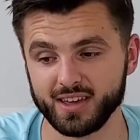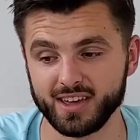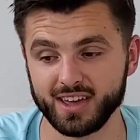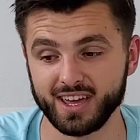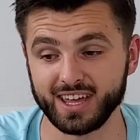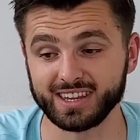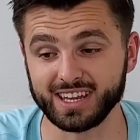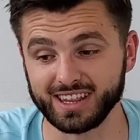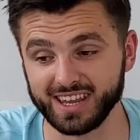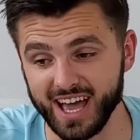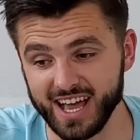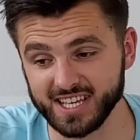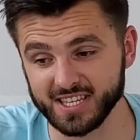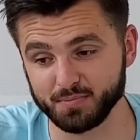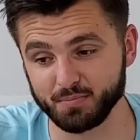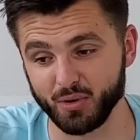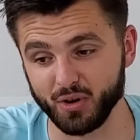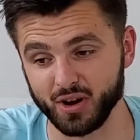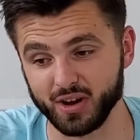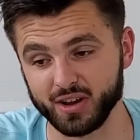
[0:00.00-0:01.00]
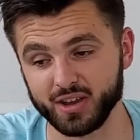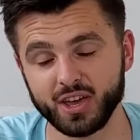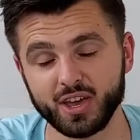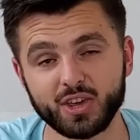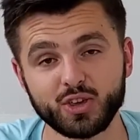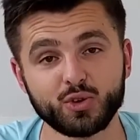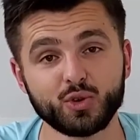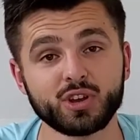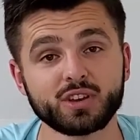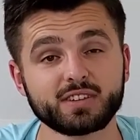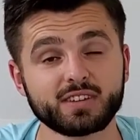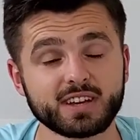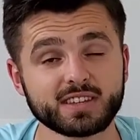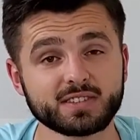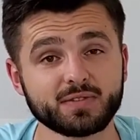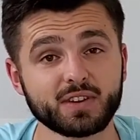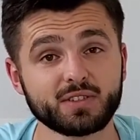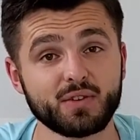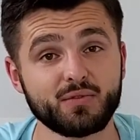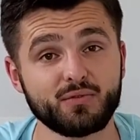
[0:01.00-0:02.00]
And the last part, you
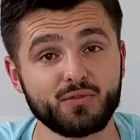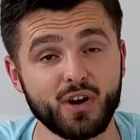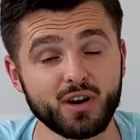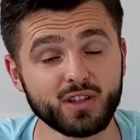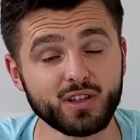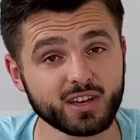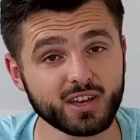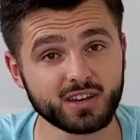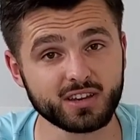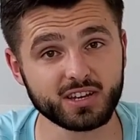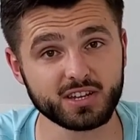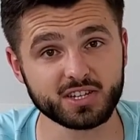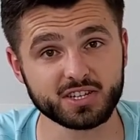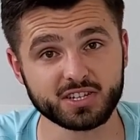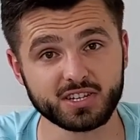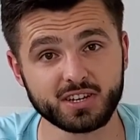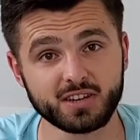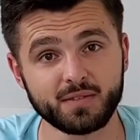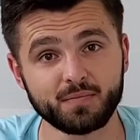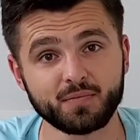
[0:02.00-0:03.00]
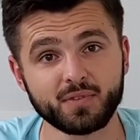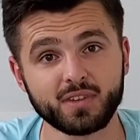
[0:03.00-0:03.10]
identify the fallen condition,